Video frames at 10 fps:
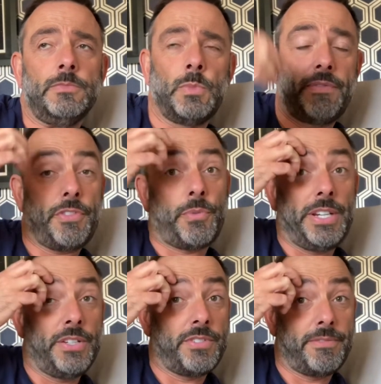went for
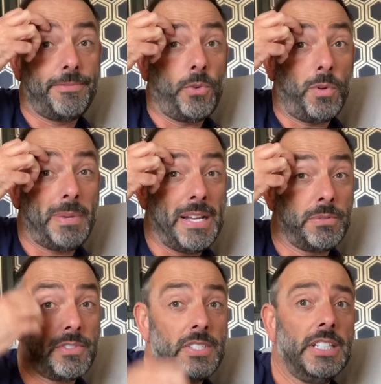
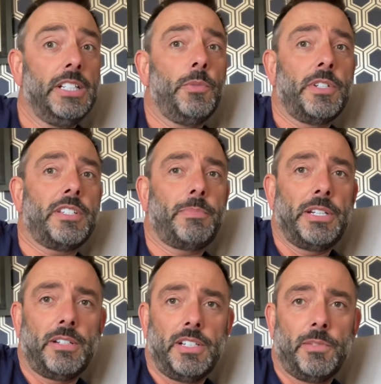£304, which has
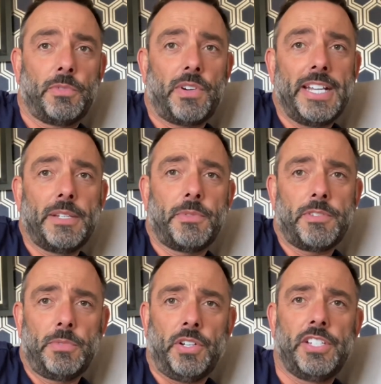been an upgrade of
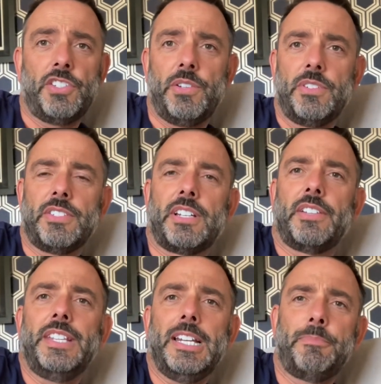some locking tuners, and I
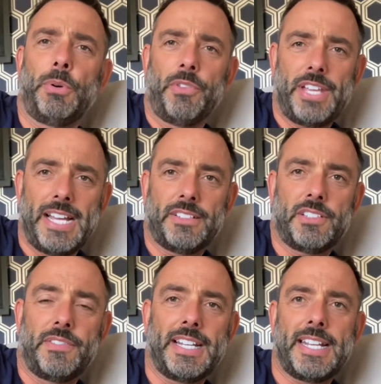nearly bought that,
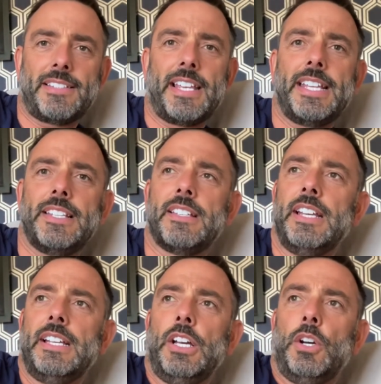because I've had SA
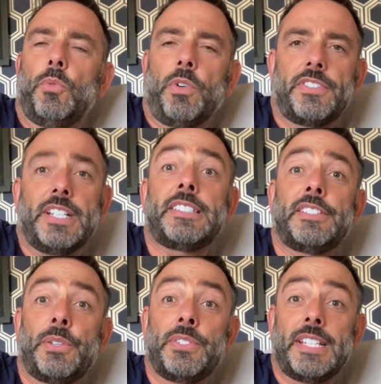
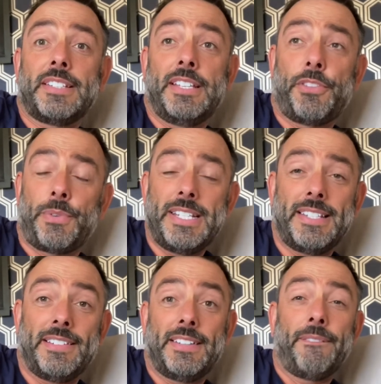162, 60,
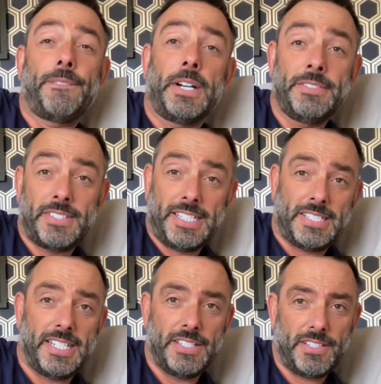360 and
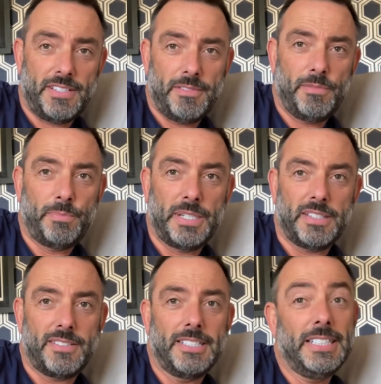560s. But
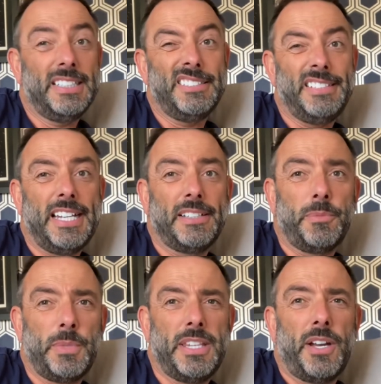yeah, I
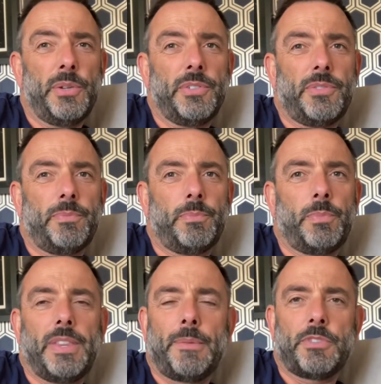didn't win those
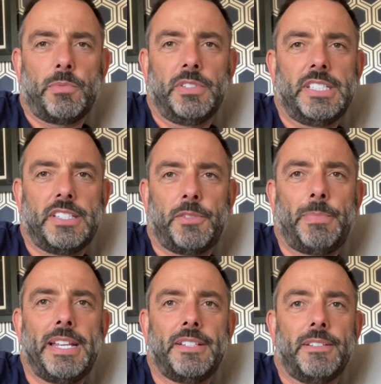with how much I wanted to
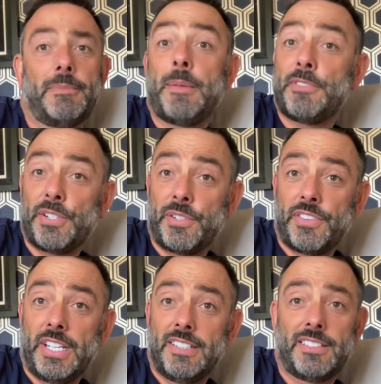spend. Maybe it's a good
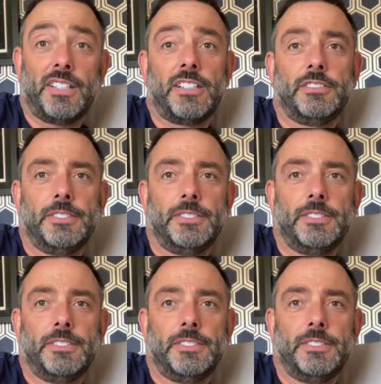thing, don't know.